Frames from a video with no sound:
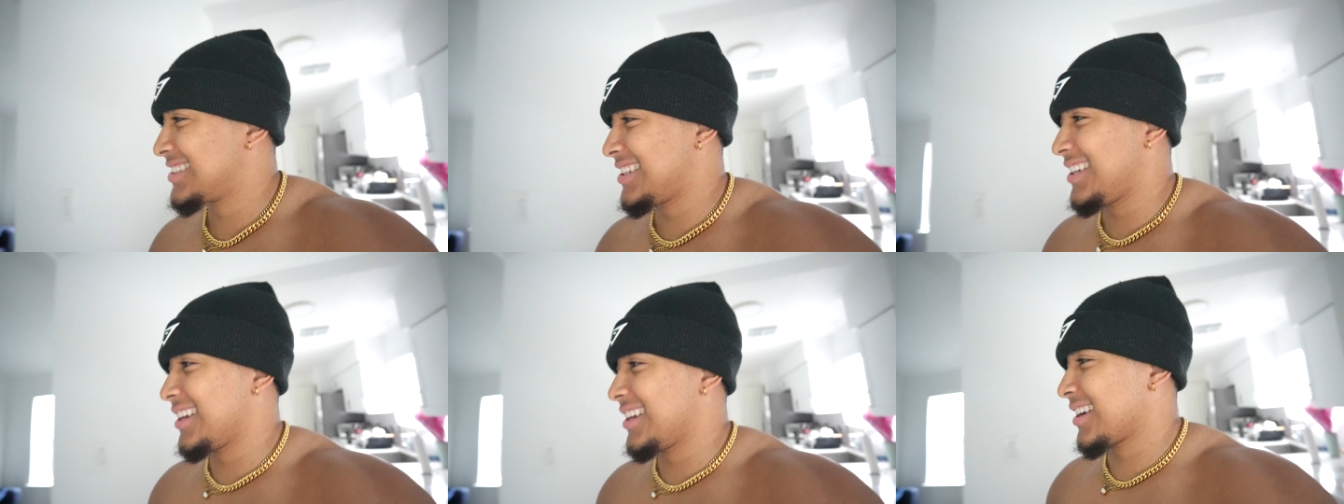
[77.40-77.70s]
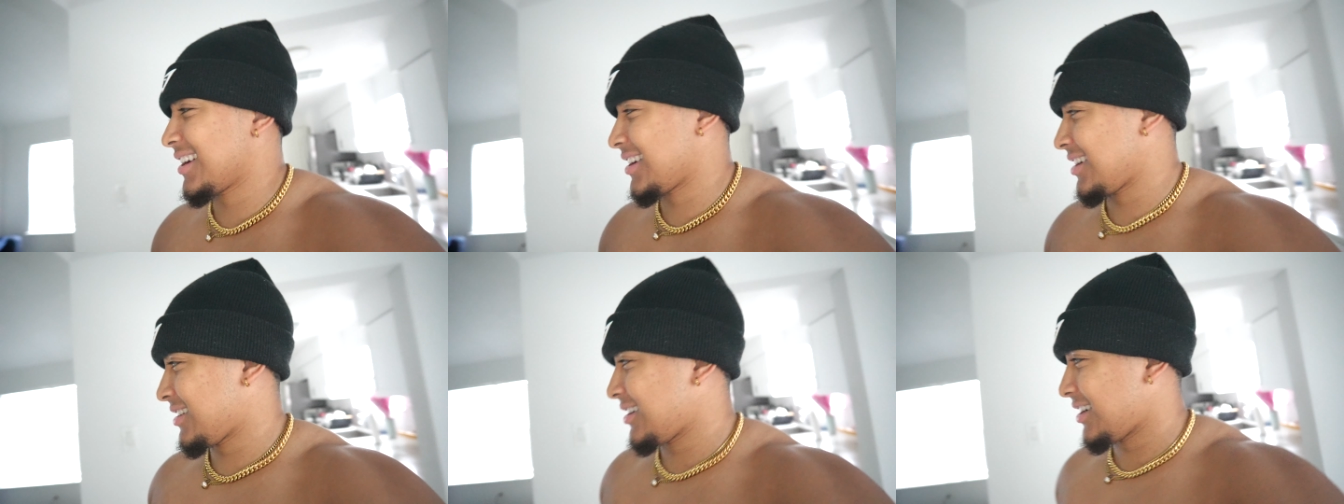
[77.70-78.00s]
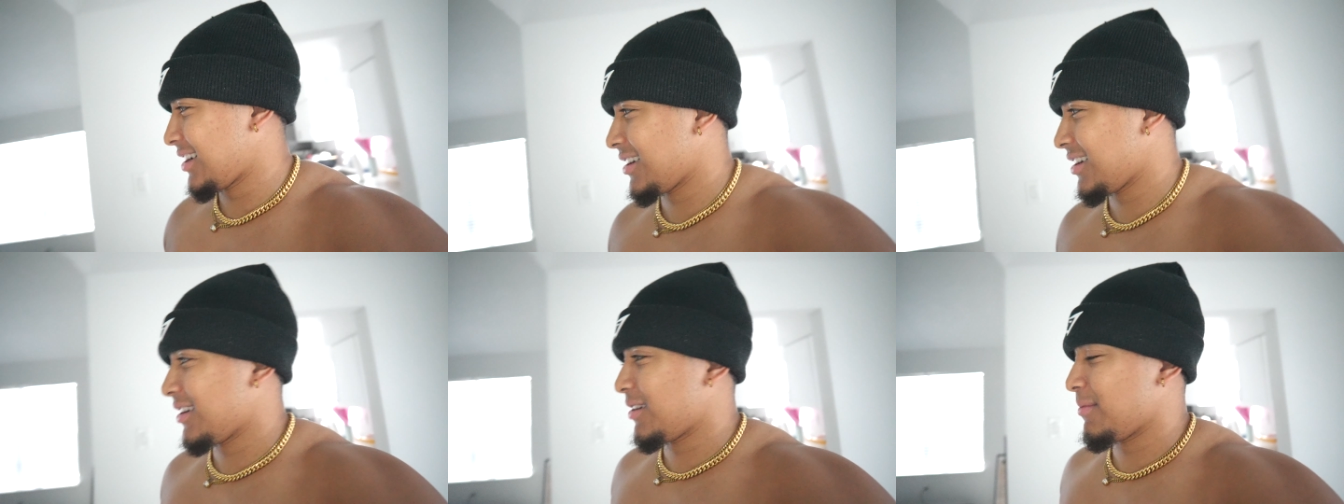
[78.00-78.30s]
yeah,
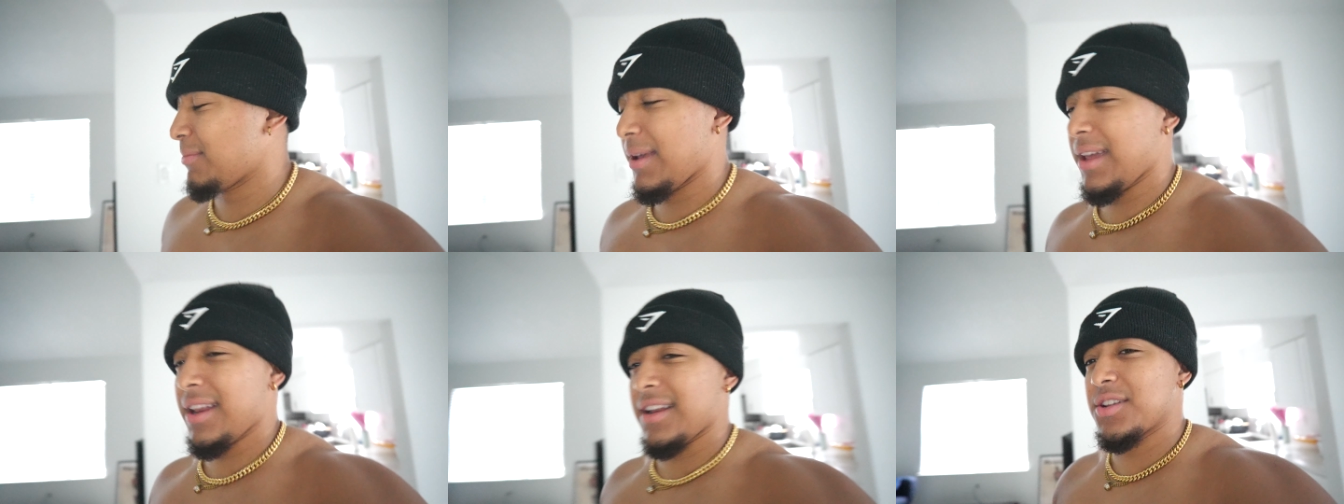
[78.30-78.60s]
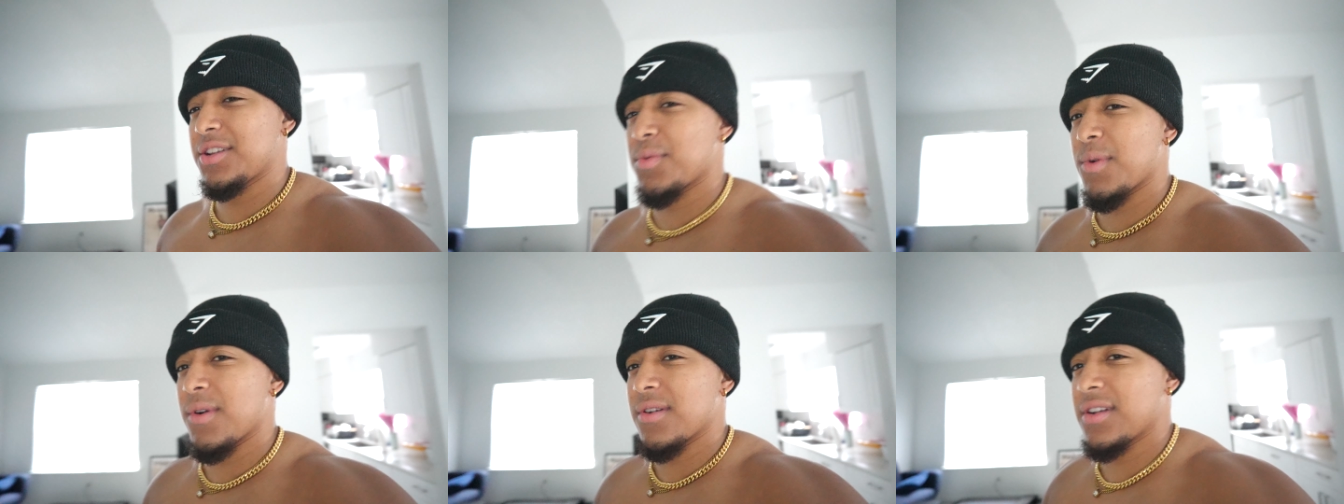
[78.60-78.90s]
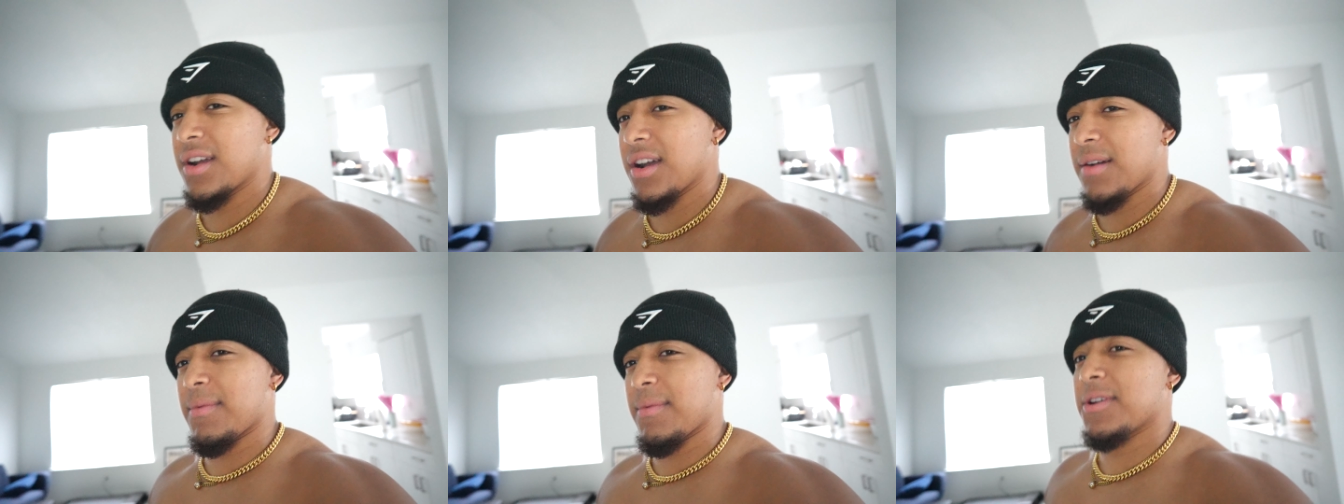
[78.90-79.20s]
um, and I just
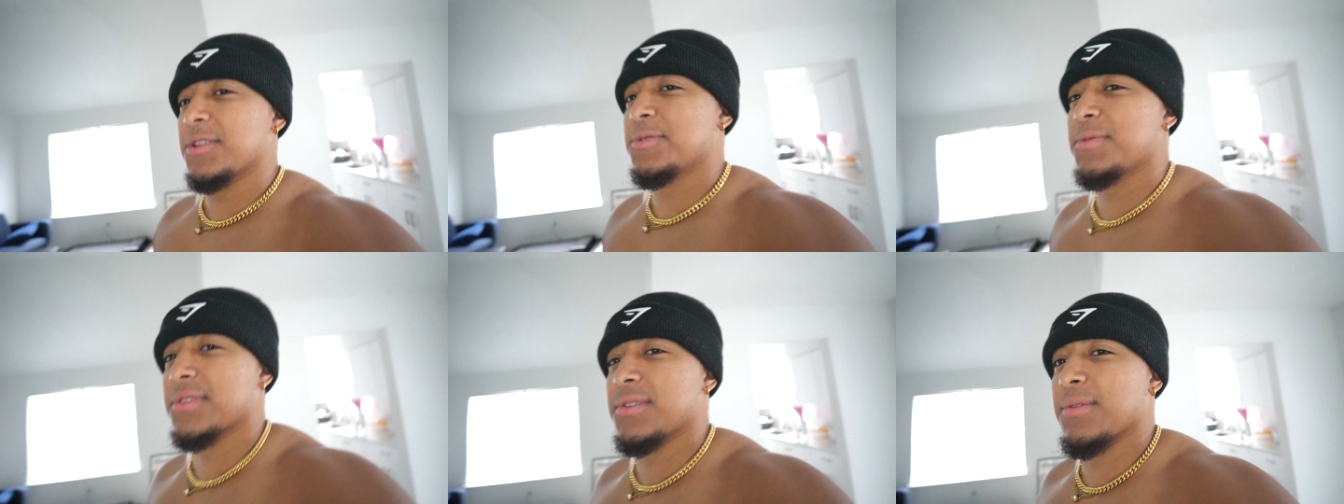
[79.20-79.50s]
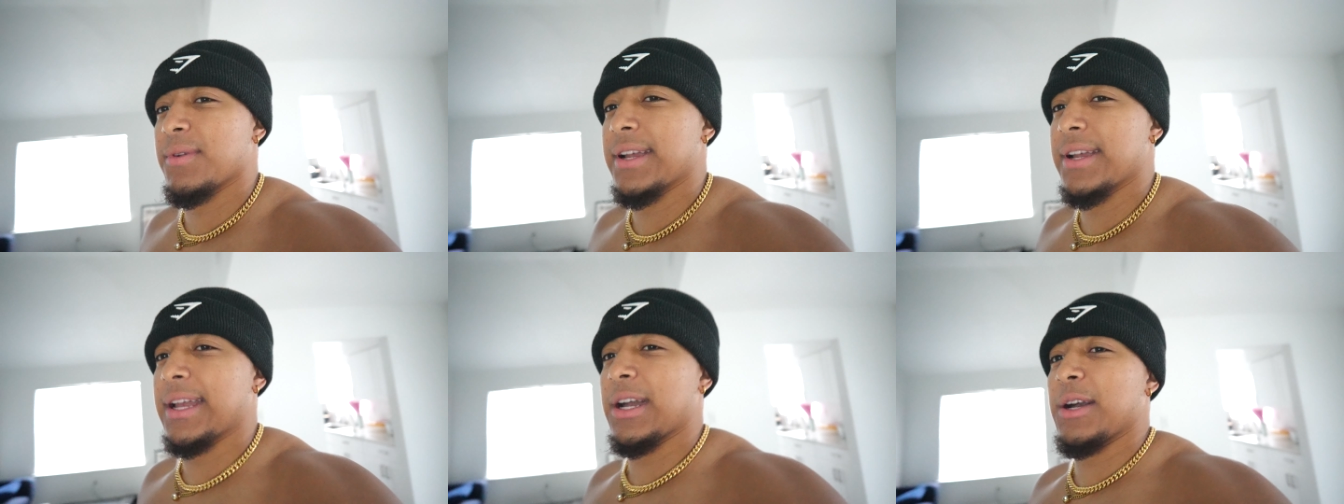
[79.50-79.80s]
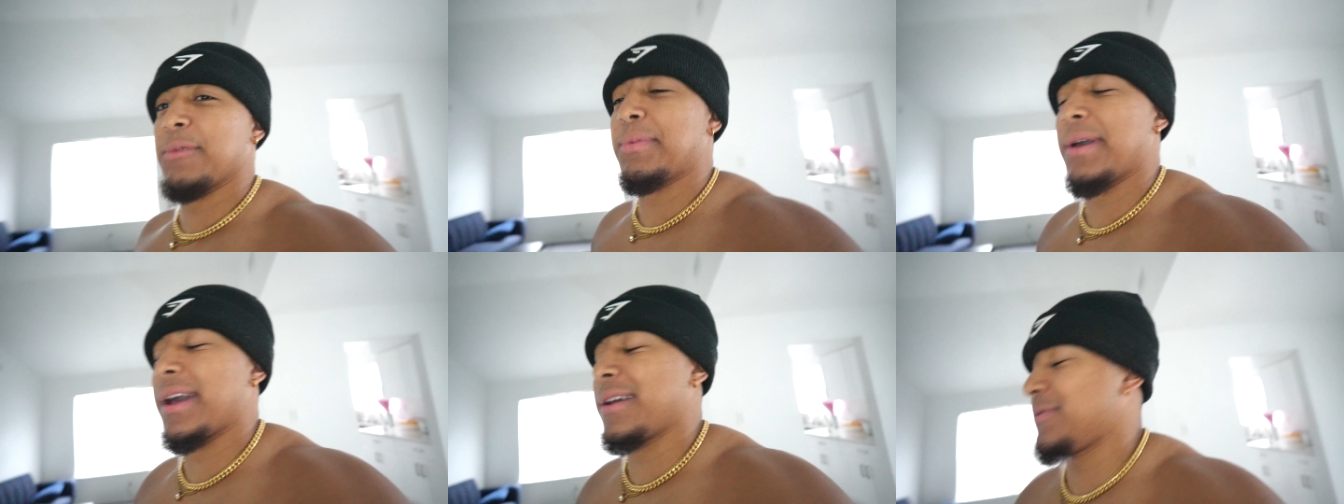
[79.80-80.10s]
woke up. I was supposed to wake
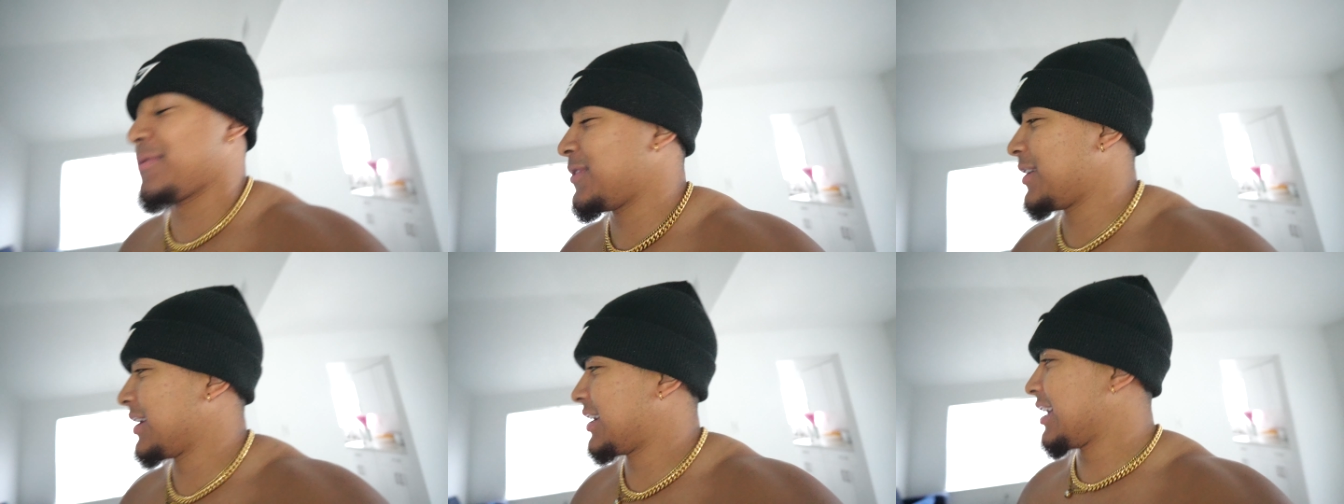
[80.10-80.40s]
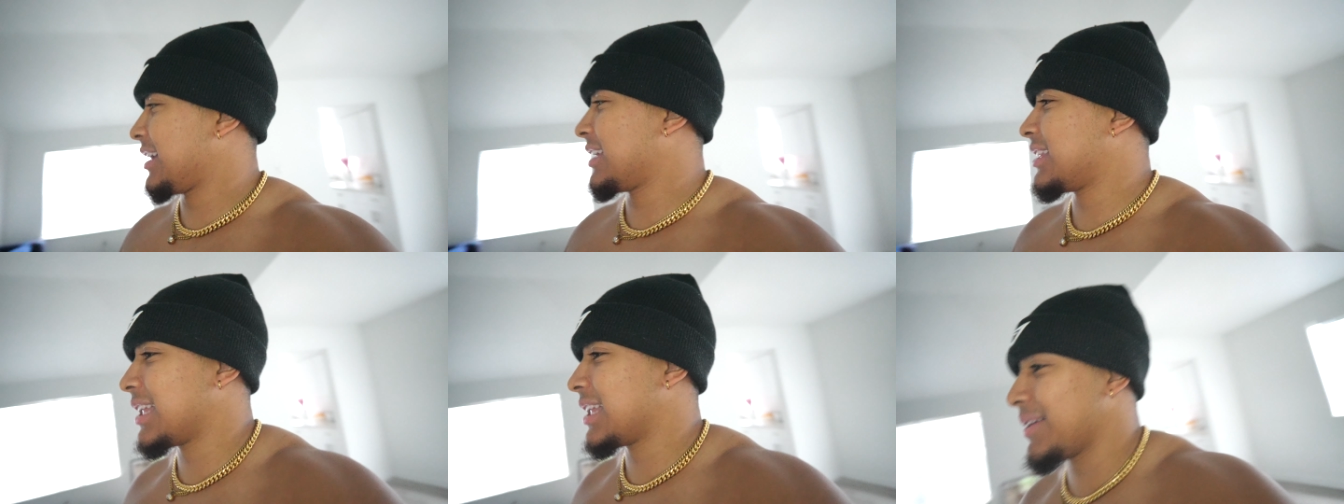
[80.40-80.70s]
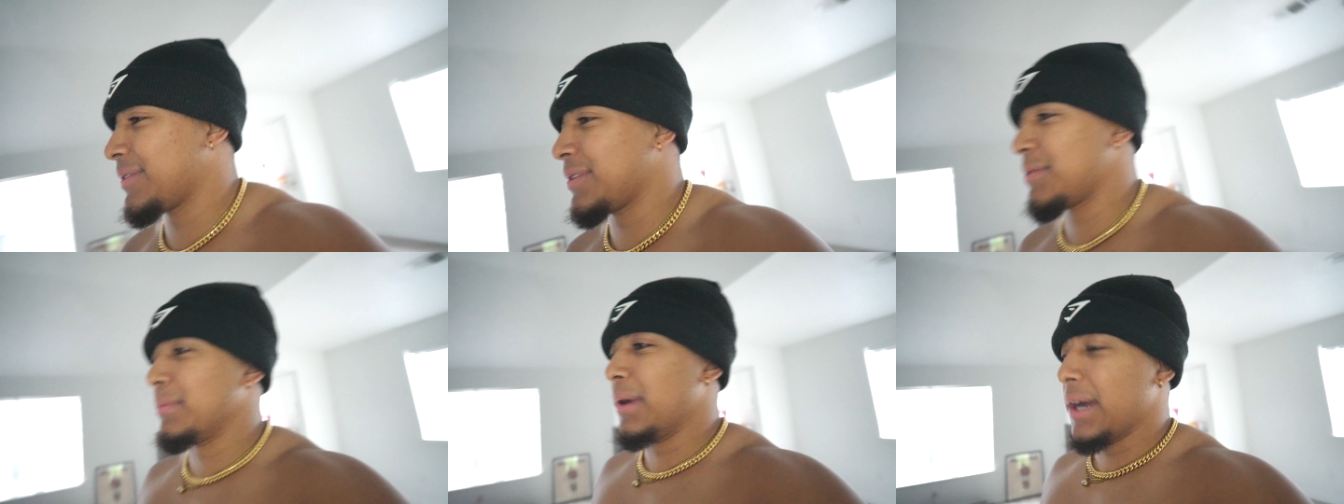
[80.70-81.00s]
up at fucking
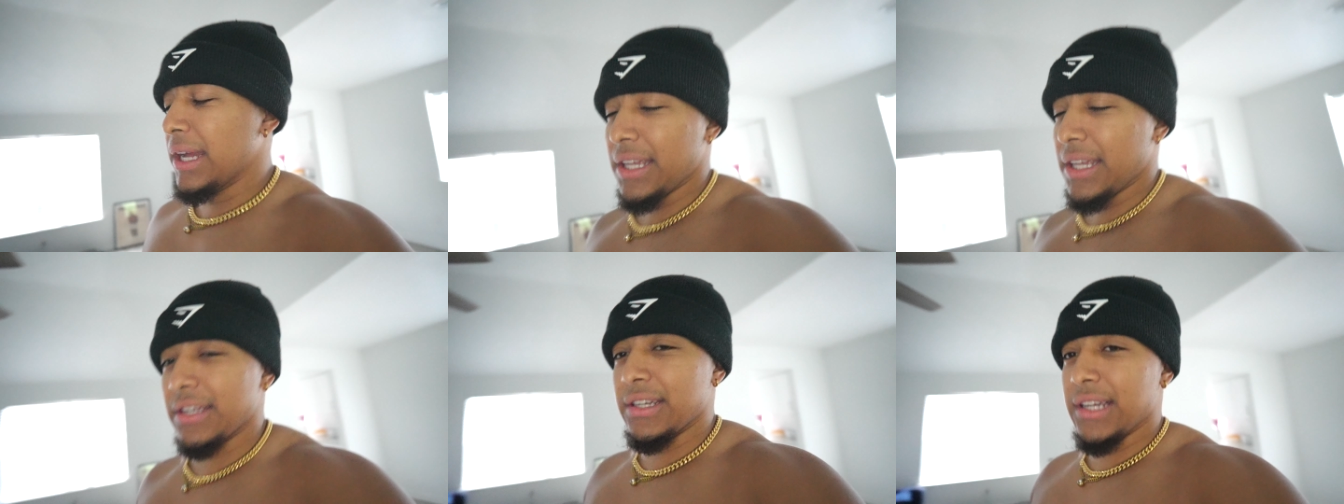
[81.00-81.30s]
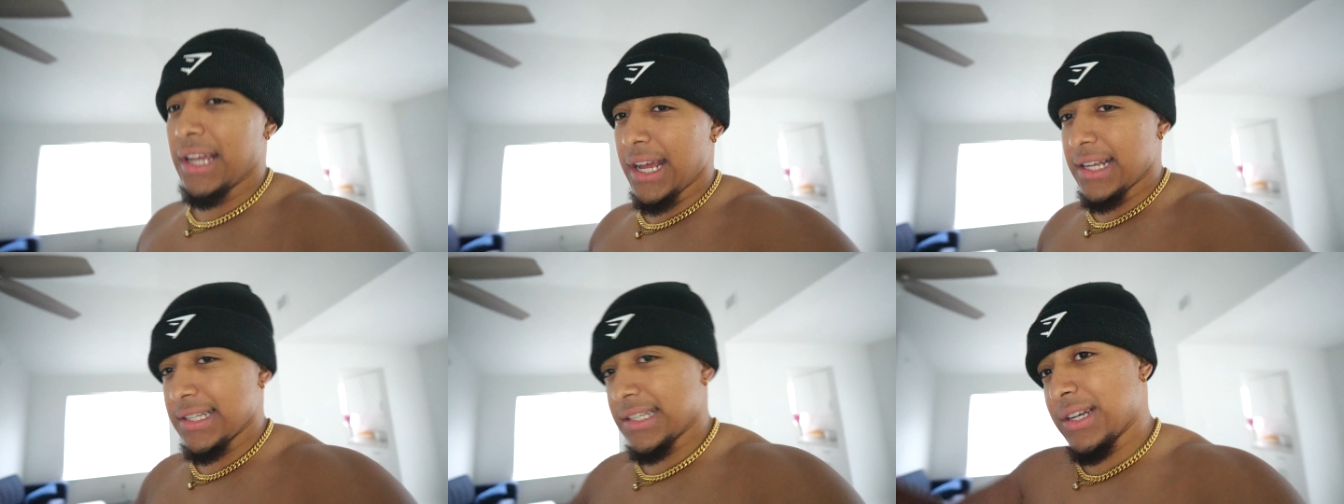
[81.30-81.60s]
11, but you guys